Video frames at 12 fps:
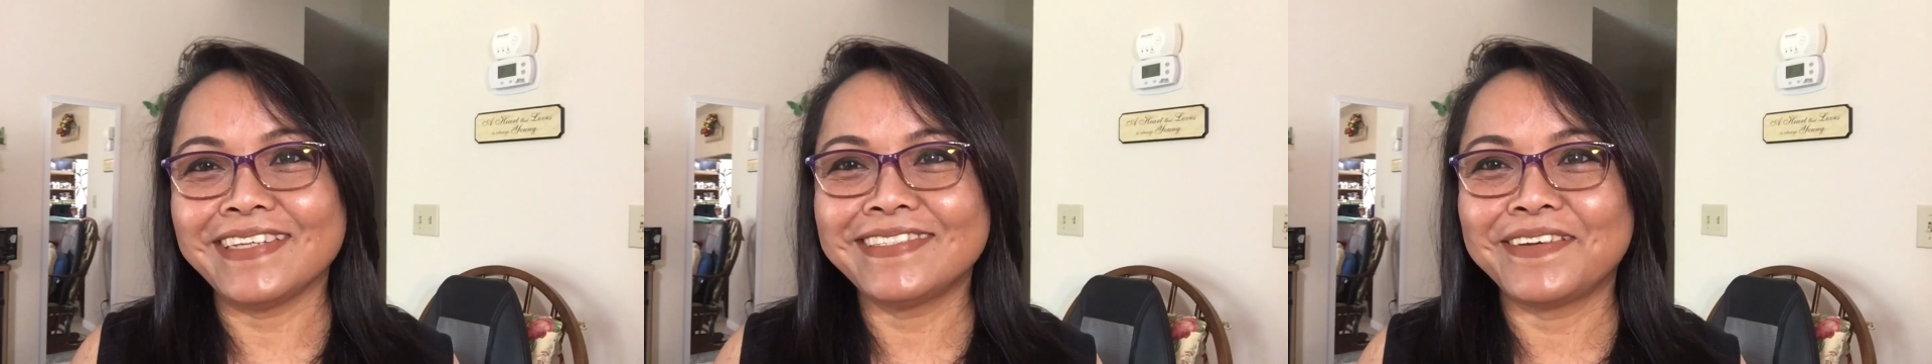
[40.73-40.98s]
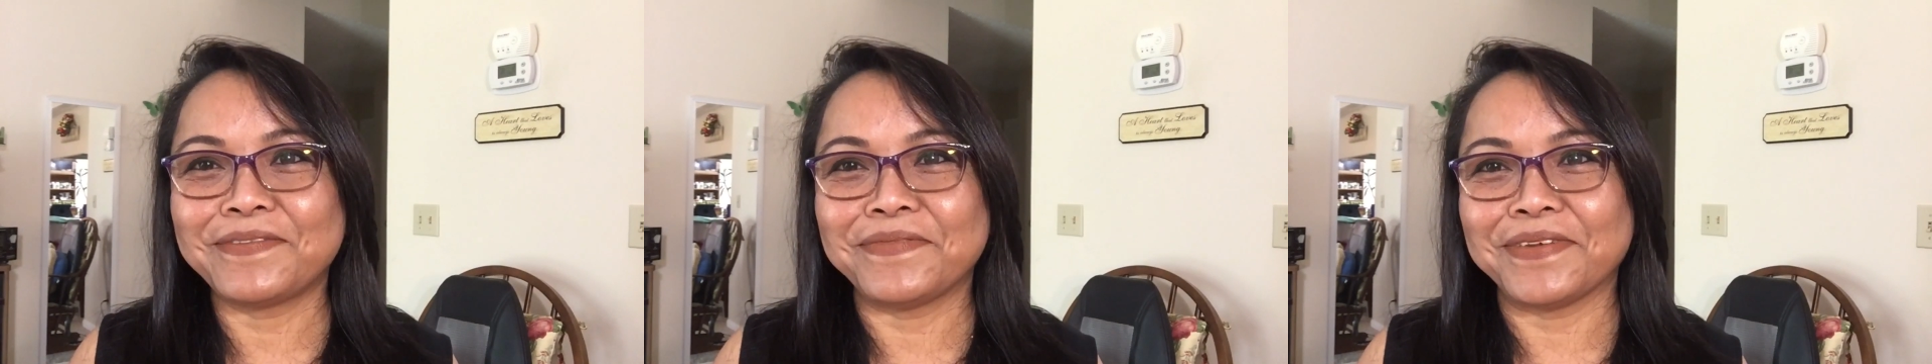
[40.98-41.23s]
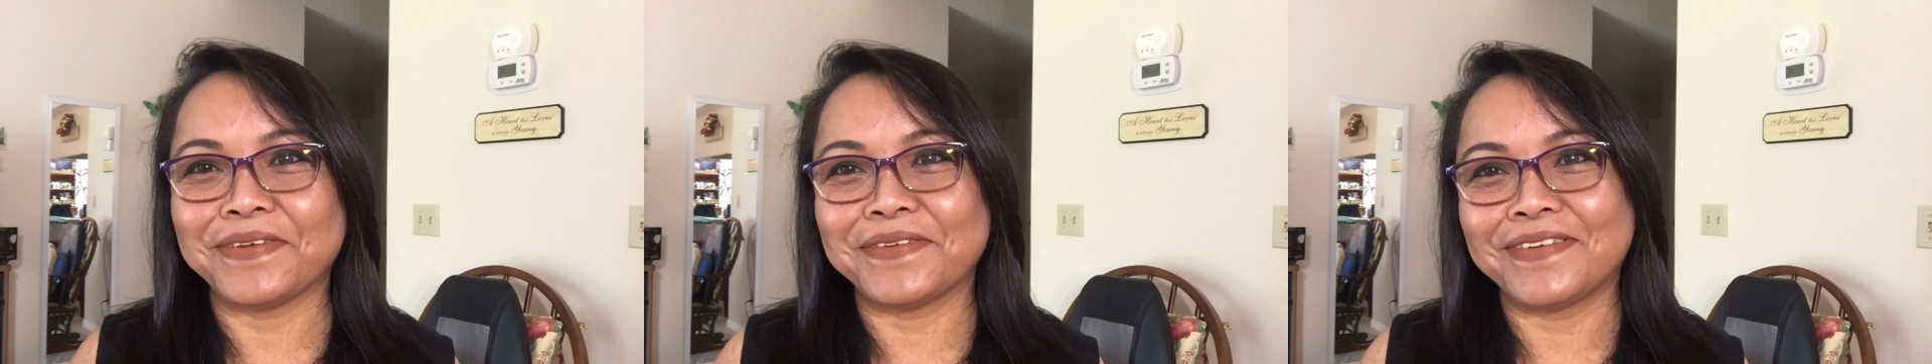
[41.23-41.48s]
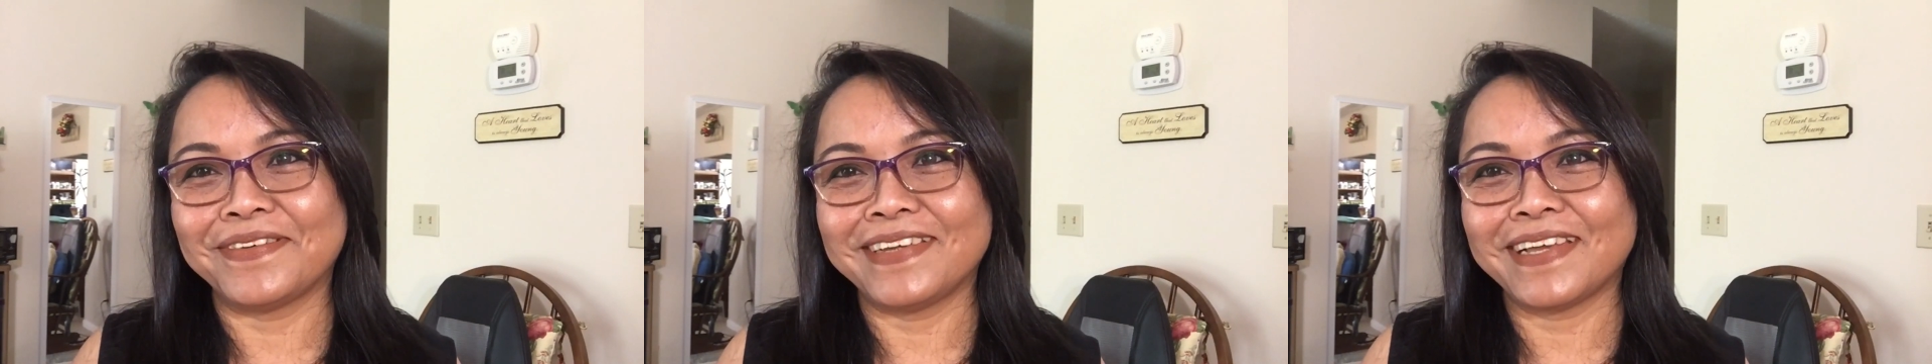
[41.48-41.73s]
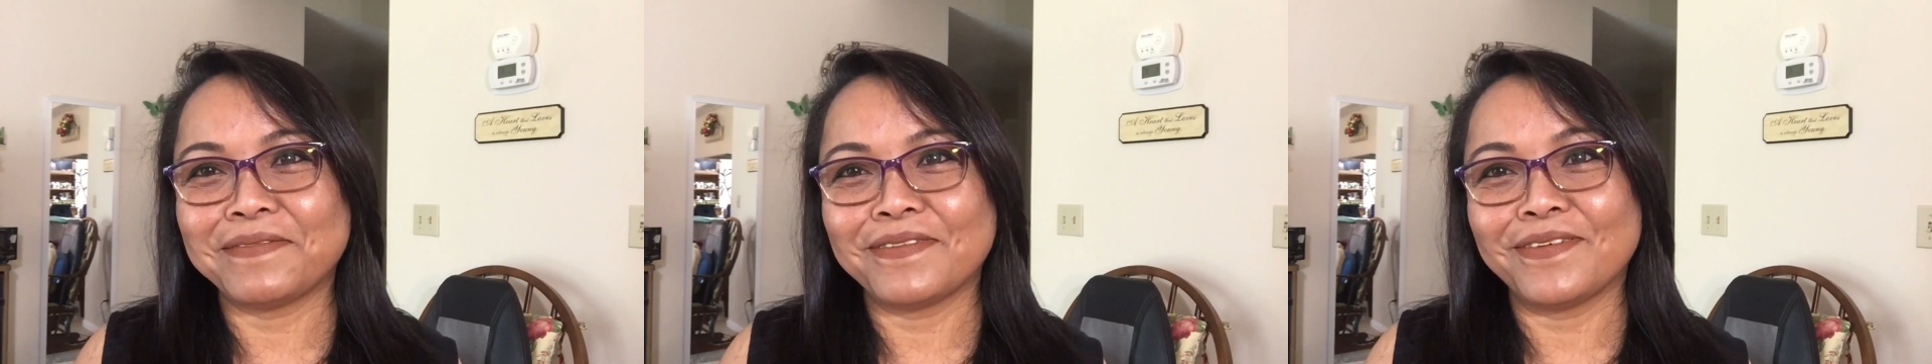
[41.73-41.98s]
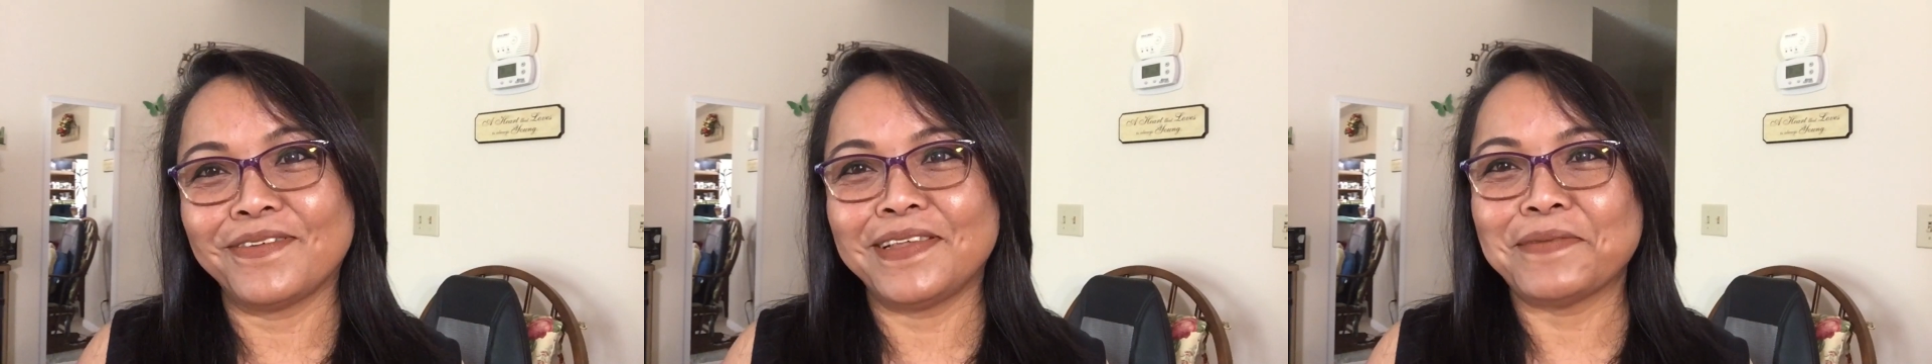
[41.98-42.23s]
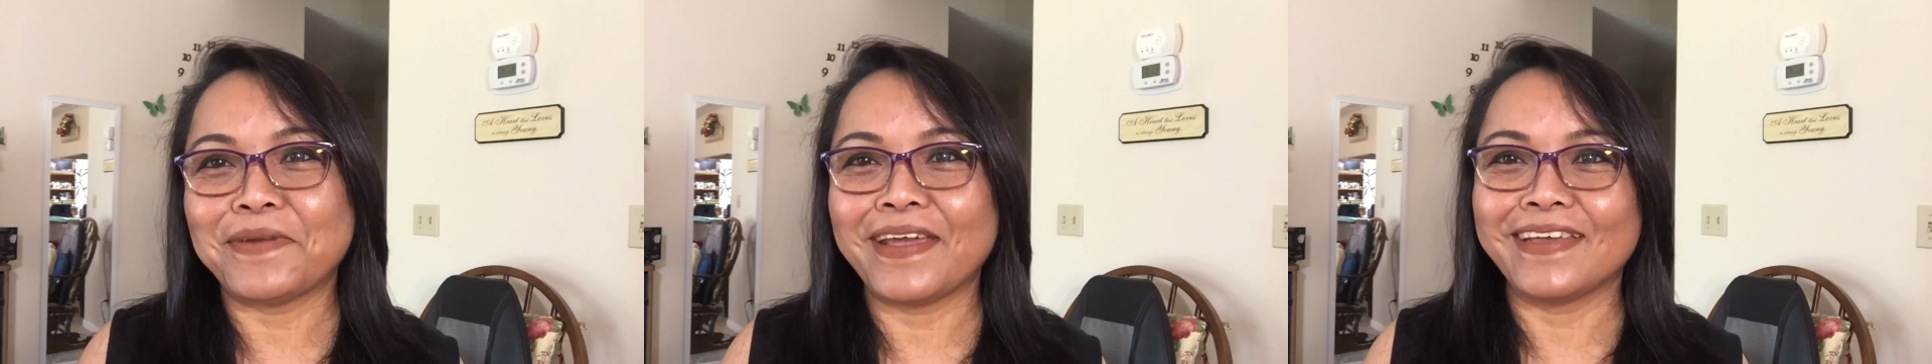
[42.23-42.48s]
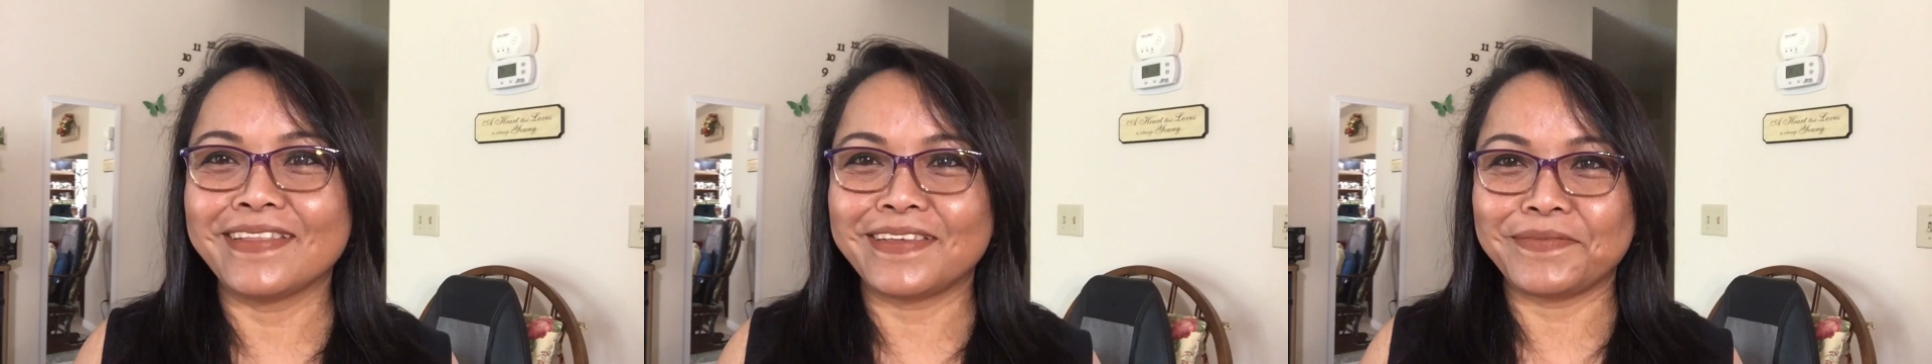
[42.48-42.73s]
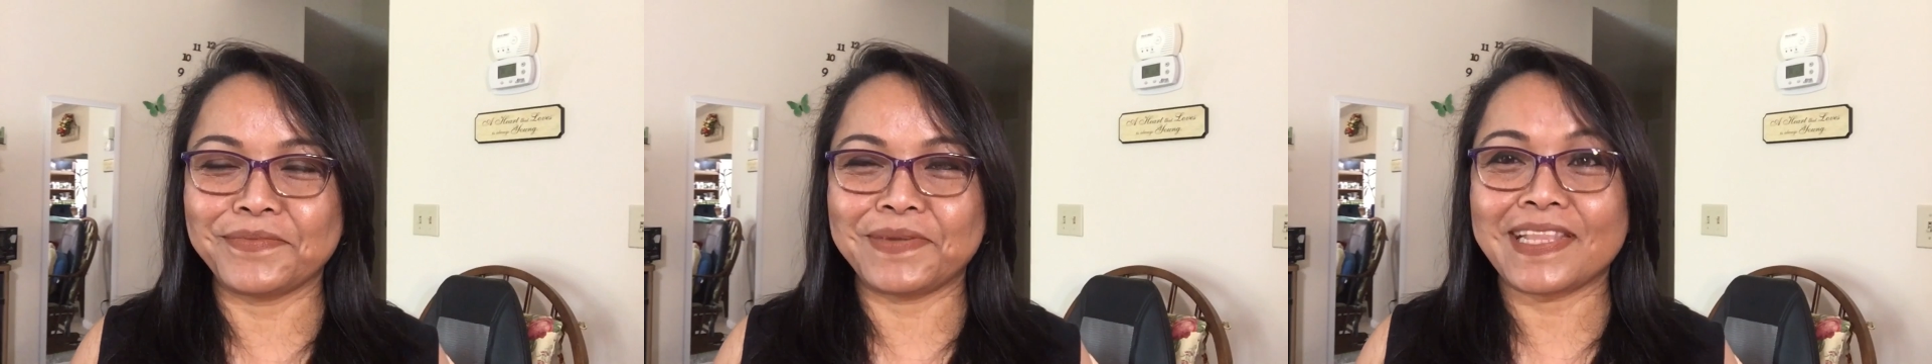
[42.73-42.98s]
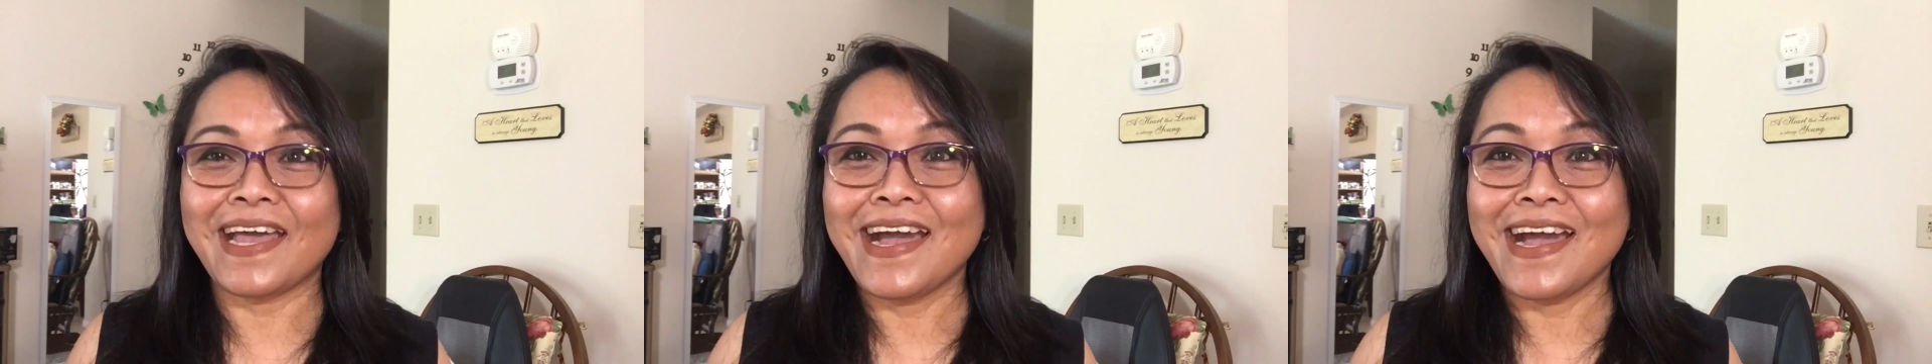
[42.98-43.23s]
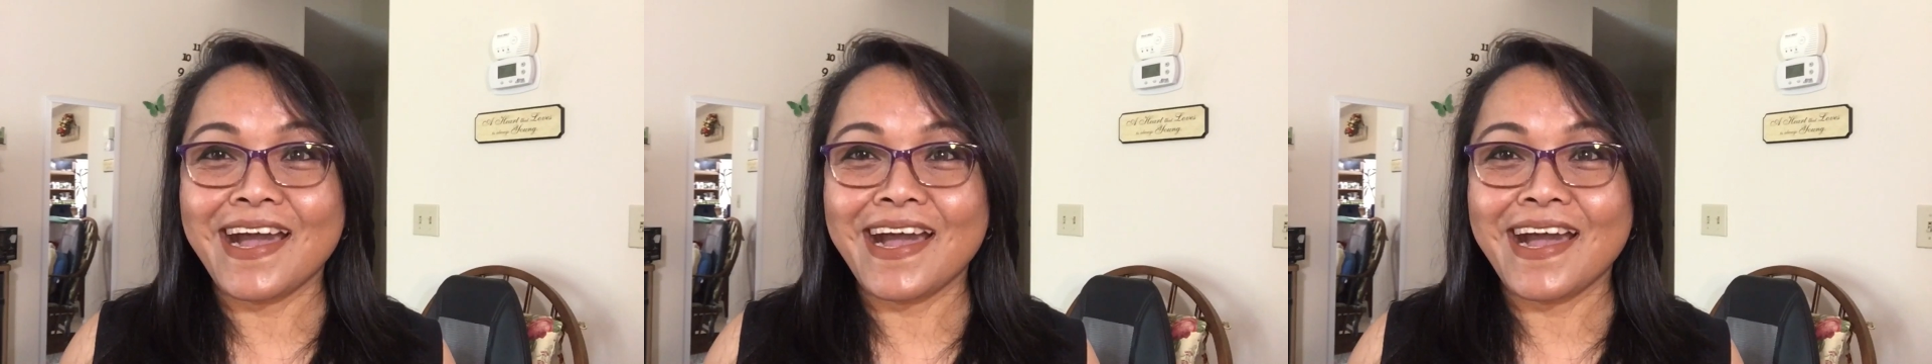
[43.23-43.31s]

interview, not only my interview but